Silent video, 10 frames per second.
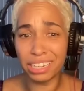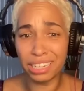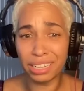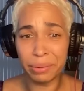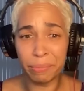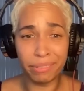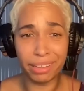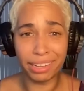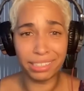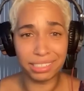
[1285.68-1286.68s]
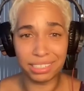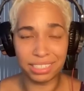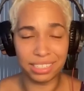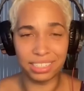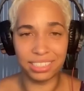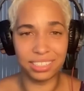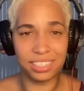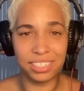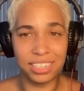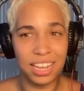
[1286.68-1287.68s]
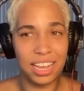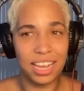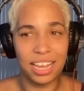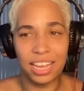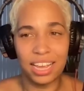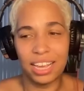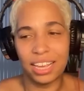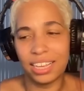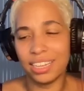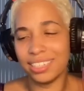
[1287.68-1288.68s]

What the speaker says: him, like, just because he's